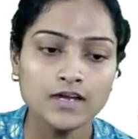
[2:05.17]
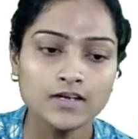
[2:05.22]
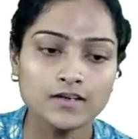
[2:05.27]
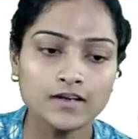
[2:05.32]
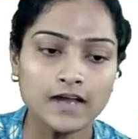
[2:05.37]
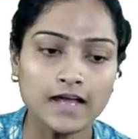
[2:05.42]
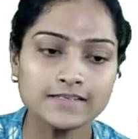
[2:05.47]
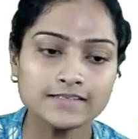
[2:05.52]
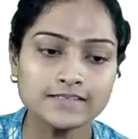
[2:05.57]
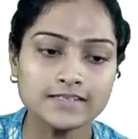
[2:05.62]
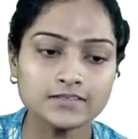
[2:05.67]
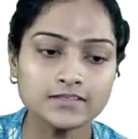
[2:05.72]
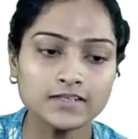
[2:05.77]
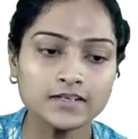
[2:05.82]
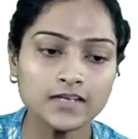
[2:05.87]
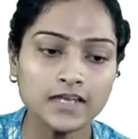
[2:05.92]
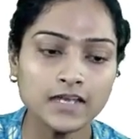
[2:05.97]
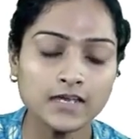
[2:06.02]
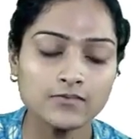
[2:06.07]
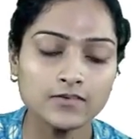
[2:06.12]
Transaction
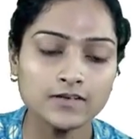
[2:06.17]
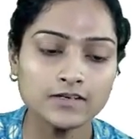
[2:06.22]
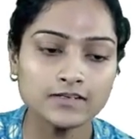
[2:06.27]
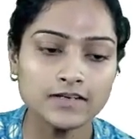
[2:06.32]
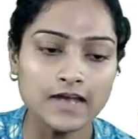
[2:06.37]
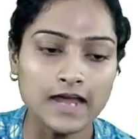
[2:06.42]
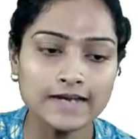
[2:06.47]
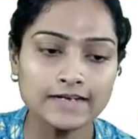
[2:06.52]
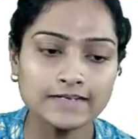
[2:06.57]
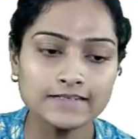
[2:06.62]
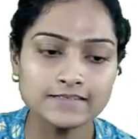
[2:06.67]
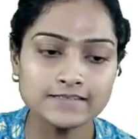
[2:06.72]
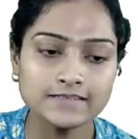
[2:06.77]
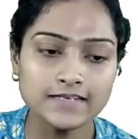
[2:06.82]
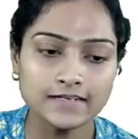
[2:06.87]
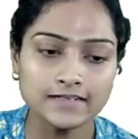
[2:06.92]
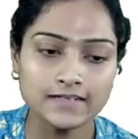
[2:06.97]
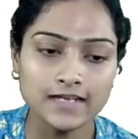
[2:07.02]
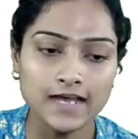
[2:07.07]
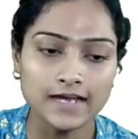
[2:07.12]
T1 writes
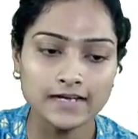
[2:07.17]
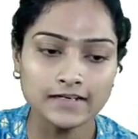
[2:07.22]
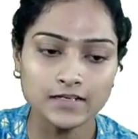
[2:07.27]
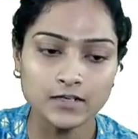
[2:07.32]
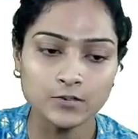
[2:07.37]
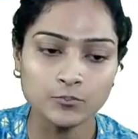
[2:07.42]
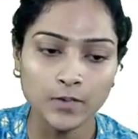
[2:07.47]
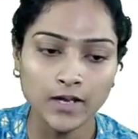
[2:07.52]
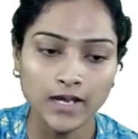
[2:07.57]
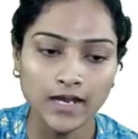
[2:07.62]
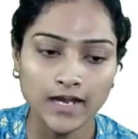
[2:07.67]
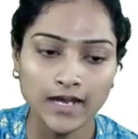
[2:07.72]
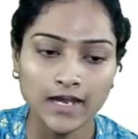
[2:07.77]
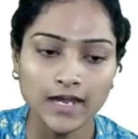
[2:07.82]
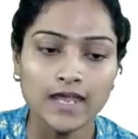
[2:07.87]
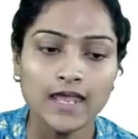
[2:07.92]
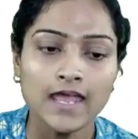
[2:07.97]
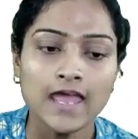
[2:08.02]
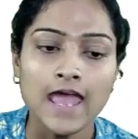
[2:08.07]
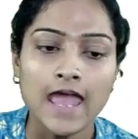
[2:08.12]
data item A
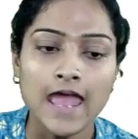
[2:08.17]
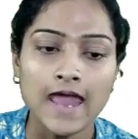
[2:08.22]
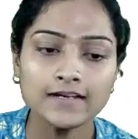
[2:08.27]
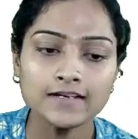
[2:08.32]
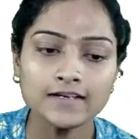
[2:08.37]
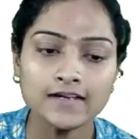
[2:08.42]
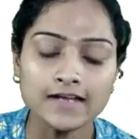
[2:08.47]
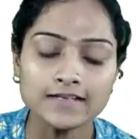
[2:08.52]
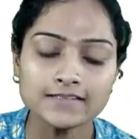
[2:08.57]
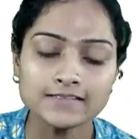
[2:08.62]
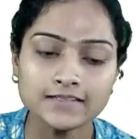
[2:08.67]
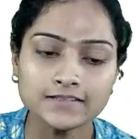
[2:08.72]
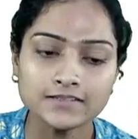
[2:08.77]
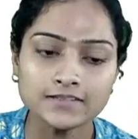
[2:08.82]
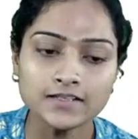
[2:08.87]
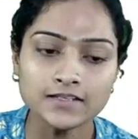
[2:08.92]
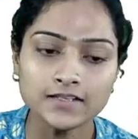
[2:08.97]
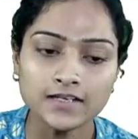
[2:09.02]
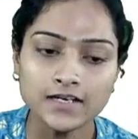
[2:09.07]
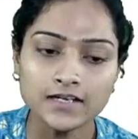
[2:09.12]
and transaction
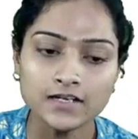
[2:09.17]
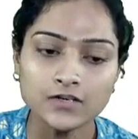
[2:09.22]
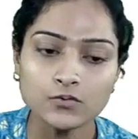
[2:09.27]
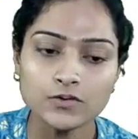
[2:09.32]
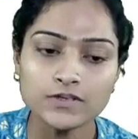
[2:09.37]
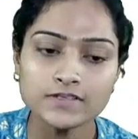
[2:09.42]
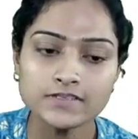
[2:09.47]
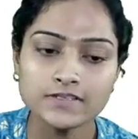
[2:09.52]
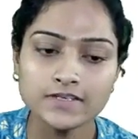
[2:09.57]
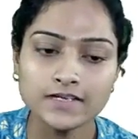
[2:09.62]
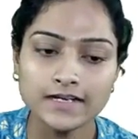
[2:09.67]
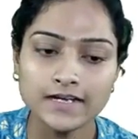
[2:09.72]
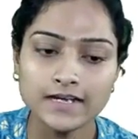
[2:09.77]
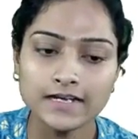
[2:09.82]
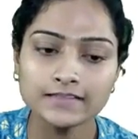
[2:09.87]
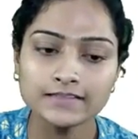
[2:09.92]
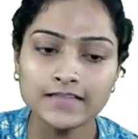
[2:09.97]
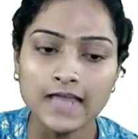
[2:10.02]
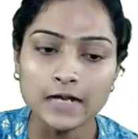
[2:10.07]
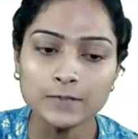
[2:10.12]
T2 is
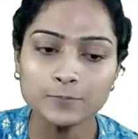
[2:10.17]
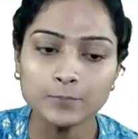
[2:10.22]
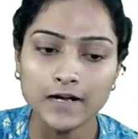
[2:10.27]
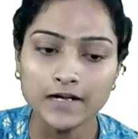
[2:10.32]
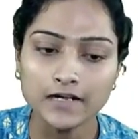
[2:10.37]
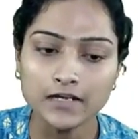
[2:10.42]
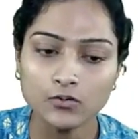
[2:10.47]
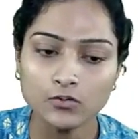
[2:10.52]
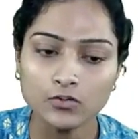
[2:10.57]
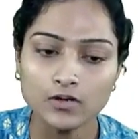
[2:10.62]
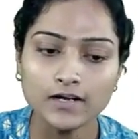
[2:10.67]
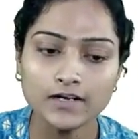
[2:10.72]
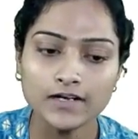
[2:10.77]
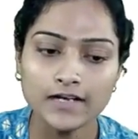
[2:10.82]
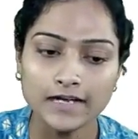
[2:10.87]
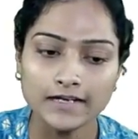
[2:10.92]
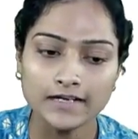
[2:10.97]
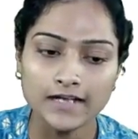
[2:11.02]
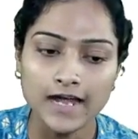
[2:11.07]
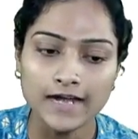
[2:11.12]
reading that particular
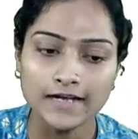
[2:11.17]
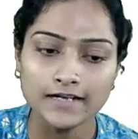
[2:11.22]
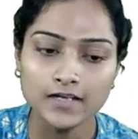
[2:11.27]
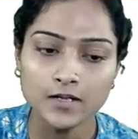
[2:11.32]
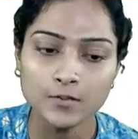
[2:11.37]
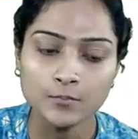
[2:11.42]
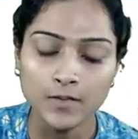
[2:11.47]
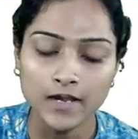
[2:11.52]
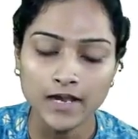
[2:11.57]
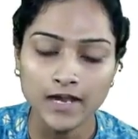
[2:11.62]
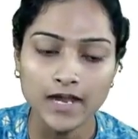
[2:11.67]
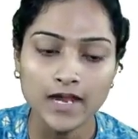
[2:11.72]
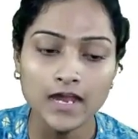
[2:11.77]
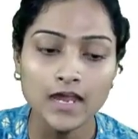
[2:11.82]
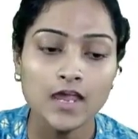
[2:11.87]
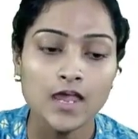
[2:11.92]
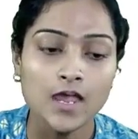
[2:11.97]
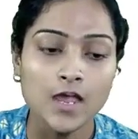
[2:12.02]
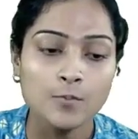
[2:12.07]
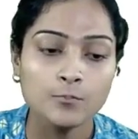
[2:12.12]
data item A
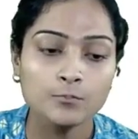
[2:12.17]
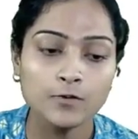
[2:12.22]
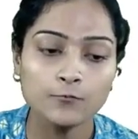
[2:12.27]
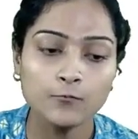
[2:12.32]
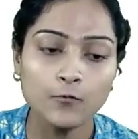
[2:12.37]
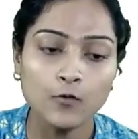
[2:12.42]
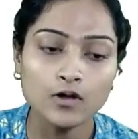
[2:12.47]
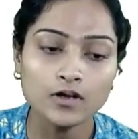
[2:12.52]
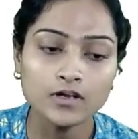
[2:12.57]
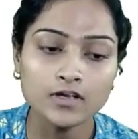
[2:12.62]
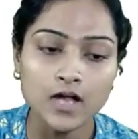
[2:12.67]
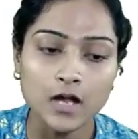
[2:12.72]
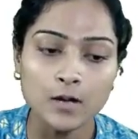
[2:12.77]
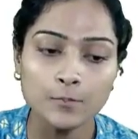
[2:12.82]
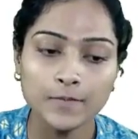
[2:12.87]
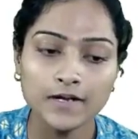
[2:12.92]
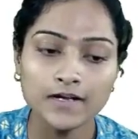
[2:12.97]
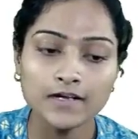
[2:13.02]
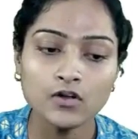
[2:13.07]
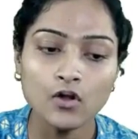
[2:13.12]
before
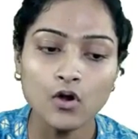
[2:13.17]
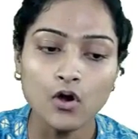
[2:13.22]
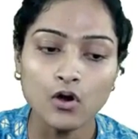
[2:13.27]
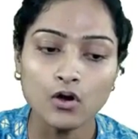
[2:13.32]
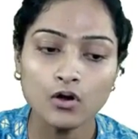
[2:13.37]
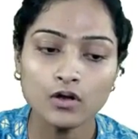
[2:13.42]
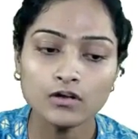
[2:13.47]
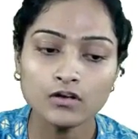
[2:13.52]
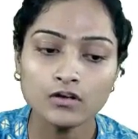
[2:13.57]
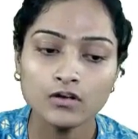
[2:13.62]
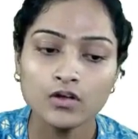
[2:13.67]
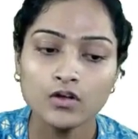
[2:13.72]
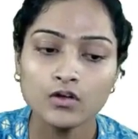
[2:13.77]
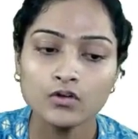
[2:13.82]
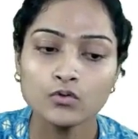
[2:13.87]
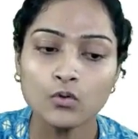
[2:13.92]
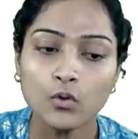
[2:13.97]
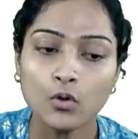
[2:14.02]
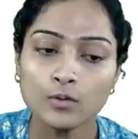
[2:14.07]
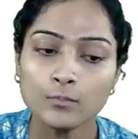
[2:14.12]
commit or
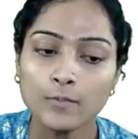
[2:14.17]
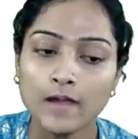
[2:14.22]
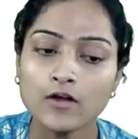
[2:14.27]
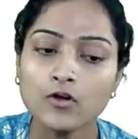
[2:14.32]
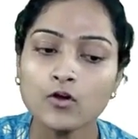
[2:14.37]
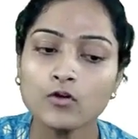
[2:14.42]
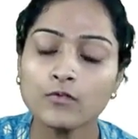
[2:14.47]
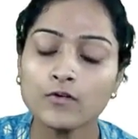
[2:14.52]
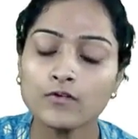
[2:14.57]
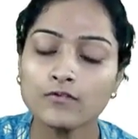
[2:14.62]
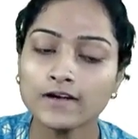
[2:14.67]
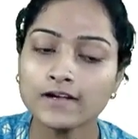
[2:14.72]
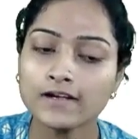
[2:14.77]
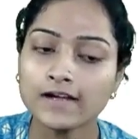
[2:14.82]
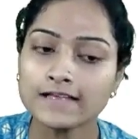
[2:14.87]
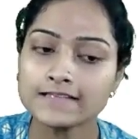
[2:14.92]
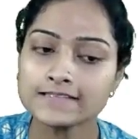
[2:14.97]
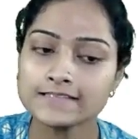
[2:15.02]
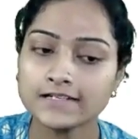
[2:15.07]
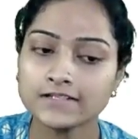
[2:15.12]
rollback of our
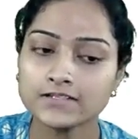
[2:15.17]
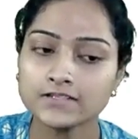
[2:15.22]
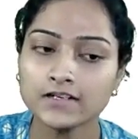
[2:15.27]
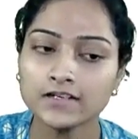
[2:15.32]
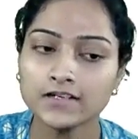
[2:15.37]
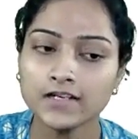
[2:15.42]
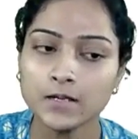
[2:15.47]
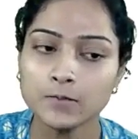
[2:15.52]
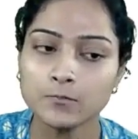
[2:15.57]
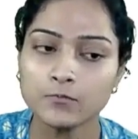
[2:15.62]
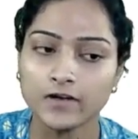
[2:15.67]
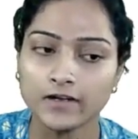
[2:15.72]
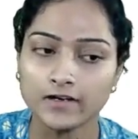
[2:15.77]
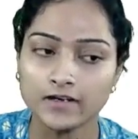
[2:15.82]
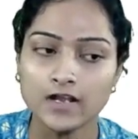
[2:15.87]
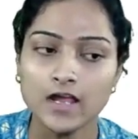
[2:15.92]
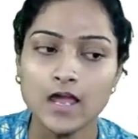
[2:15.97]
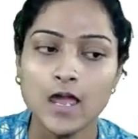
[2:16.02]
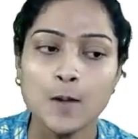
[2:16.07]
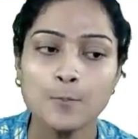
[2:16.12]
transaction
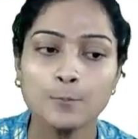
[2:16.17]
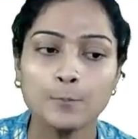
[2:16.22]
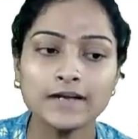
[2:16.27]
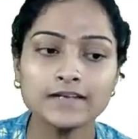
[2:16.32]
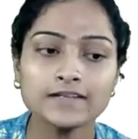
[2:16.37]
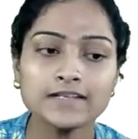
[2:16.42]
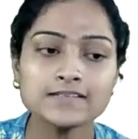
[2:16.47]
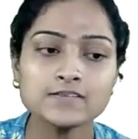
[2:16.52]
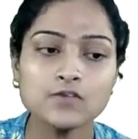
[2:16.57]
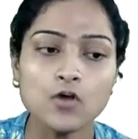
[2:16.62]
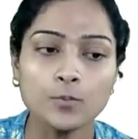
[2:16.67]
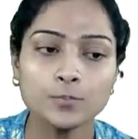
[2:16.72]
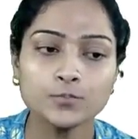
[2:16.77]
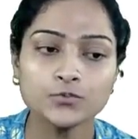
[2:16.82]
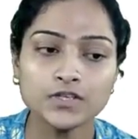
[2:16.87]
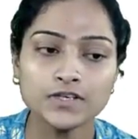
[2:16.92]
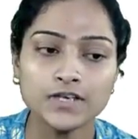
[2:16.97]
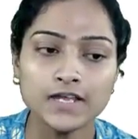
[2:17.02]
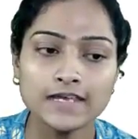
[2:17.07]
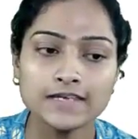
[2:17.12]
T1. But this
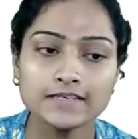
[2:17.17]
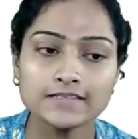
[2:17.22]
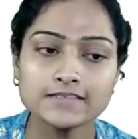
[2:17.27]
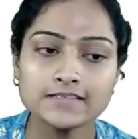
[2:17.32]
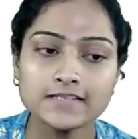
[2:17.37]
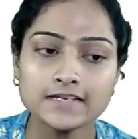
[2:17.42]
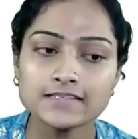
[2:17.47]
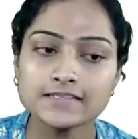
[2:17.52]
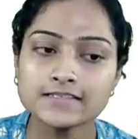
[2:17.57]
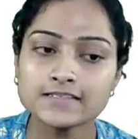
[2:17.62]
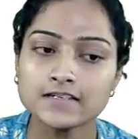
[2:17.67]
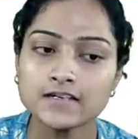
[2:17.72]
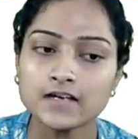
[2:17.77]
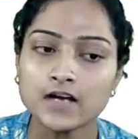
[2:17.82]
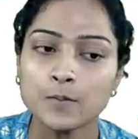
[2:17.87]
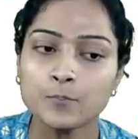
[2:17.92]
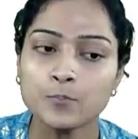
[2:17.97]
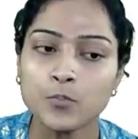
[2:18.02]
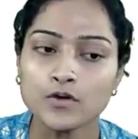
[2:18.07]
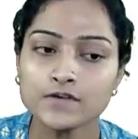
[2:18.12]
option A is just
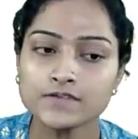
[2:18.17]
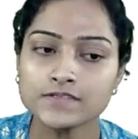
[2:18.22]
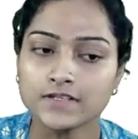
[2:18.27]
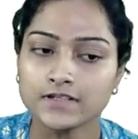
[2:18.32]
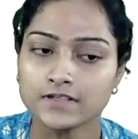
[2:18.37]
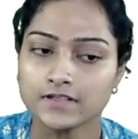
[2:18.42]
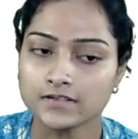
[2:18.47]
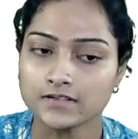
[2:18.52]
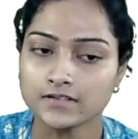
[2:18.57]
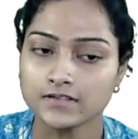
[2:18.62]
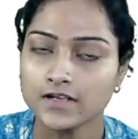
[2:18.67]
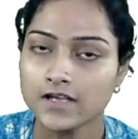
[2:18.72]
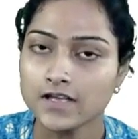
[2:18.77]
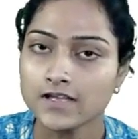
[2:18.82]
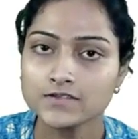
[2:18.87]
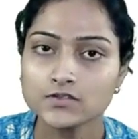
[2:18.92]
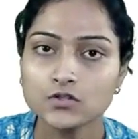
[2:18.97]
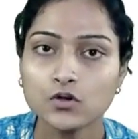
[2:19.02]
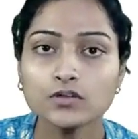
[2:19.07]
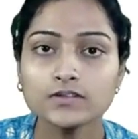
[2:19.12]
opposite.
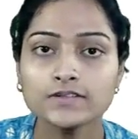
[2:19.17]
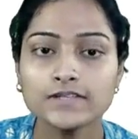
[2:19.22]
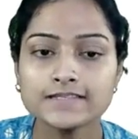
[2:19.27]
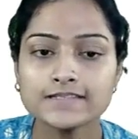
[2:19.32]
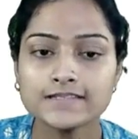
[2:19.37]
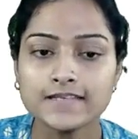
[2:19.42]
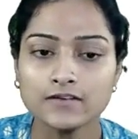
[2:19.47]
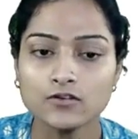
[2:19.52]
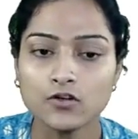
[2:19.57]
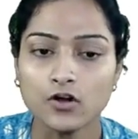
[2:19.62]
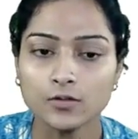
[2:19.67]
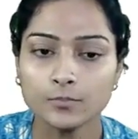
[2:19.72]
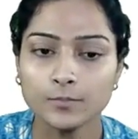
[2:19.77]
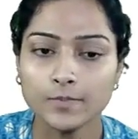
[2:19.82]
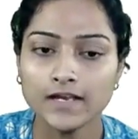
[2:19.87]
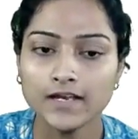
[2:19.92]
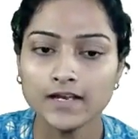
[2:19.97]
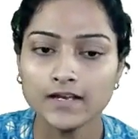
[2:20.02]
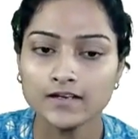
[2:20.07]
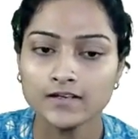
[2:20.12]
So this cannot
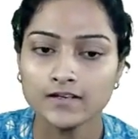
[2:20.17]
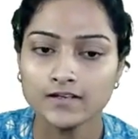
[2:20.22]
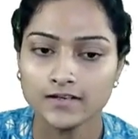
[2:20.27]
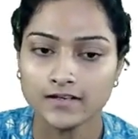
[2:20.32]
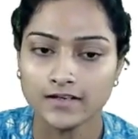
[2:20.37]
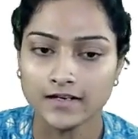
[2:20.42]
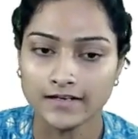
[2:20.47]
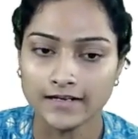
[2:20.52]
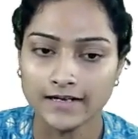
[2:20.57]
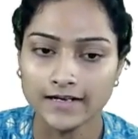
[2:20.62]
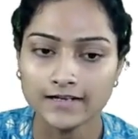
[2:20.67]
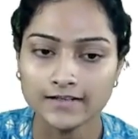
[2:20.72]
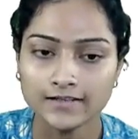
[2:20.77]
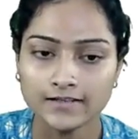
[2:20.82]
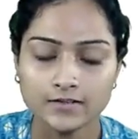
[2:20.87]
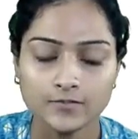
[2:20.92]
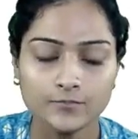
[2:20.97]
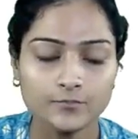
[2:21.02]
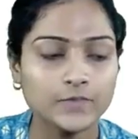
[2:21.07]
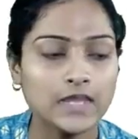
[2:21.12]
be
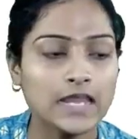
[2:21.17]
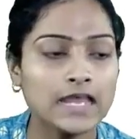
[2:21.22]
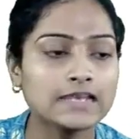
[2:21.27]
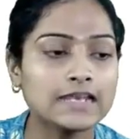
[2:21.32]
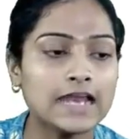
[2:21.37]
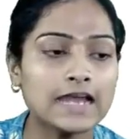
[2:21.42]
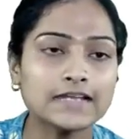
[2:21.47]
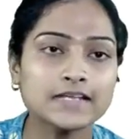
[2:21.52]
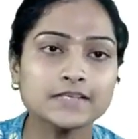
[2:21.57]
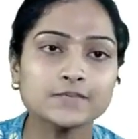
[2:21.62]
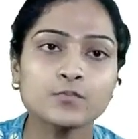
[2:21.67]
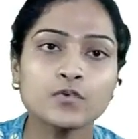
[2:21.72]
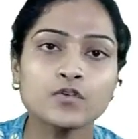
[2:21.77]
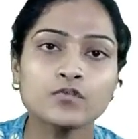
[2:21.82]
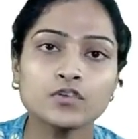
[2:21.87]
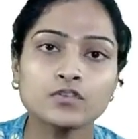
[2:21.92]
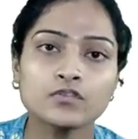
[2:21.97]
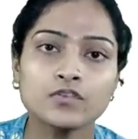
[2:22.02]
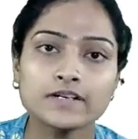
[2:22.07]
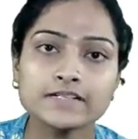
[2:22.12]
correct. Let us
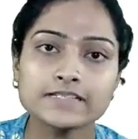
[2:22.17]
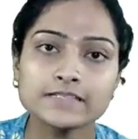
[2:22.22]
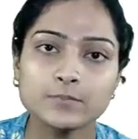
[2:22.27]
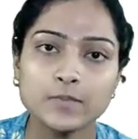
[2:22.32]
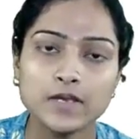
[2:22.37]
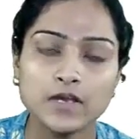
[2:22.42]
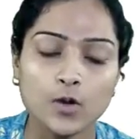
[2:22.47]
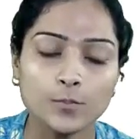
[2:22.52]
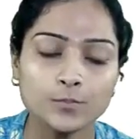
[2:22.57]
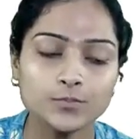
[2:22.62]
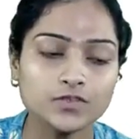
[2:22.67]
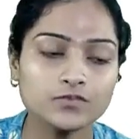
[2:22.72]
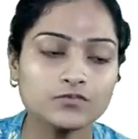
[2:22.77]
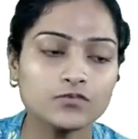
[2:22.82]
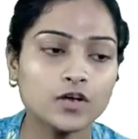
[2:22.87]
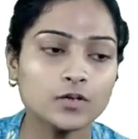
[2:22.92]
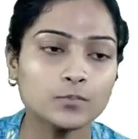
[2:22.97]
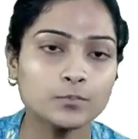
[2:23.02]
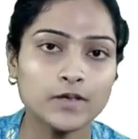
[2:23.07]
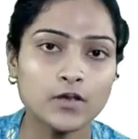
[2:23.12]
move towards B option.
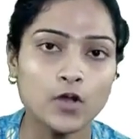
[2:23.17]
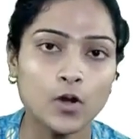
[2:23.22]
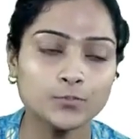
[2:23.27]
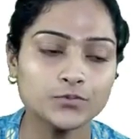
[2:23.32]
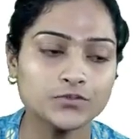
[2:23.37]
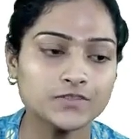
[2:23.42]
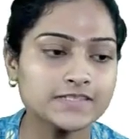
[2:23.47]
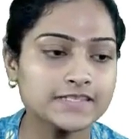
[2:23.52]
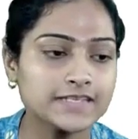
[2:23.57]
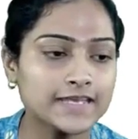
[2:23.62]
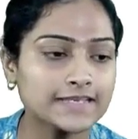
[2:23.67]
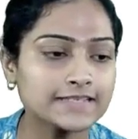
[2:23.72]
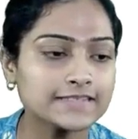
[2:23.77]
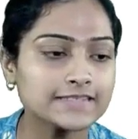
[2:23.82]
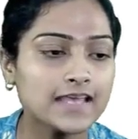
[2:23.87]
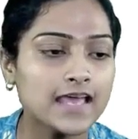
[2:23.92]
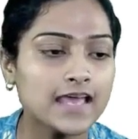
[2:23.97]
What B option says?